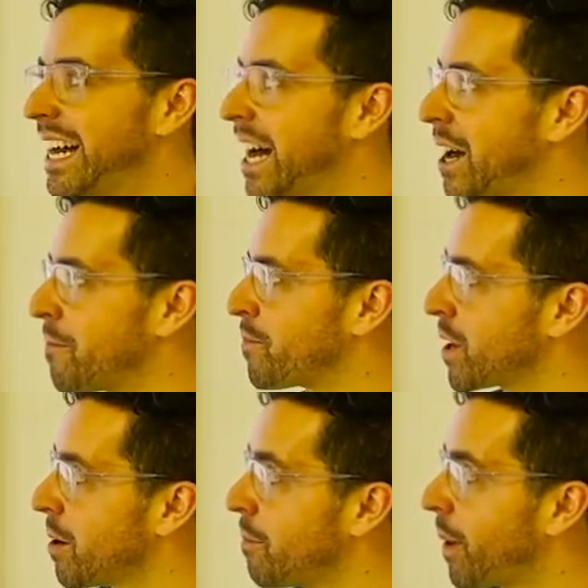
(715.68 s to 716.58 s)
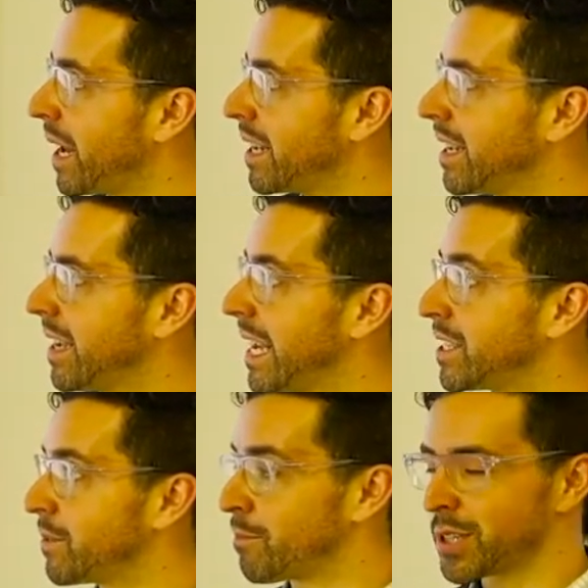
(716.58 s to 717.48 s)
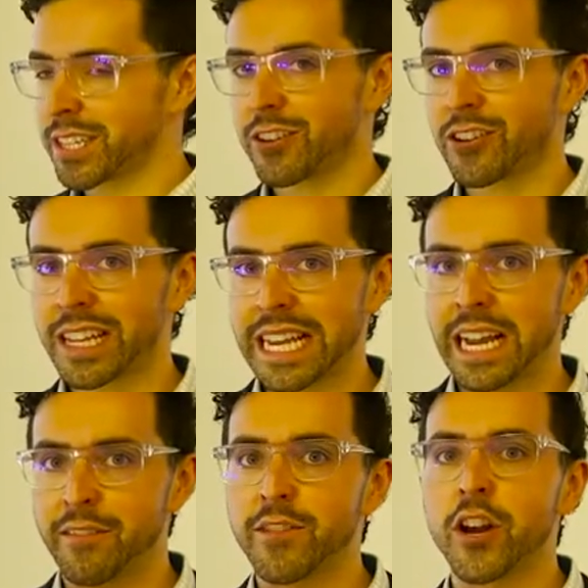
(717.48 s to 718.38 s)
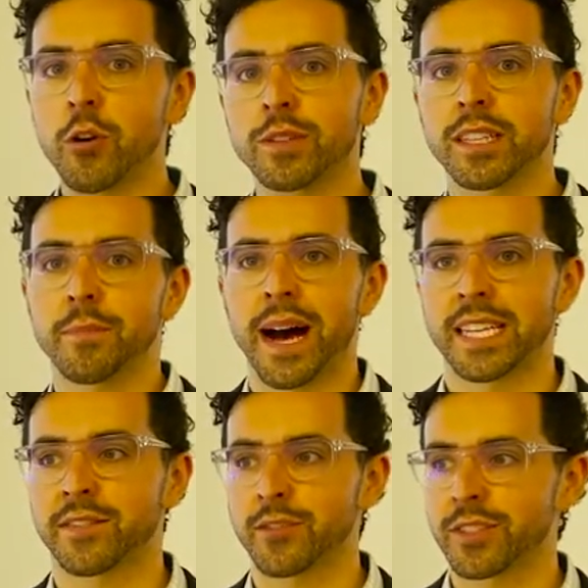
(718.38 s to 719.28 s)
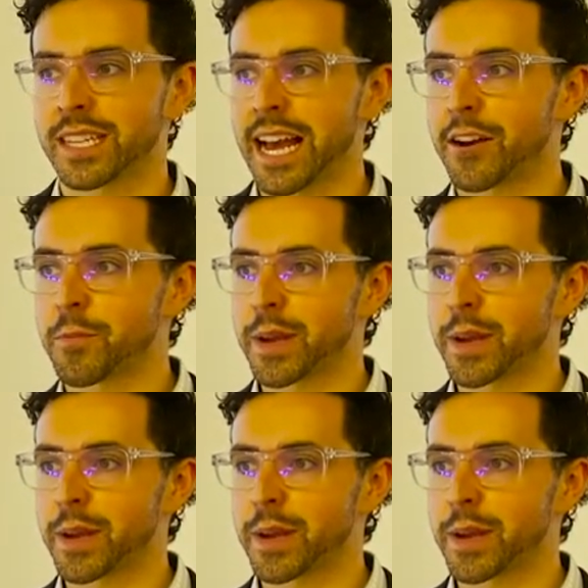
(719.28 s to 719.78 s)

Um, but it's particularly of note in the House standard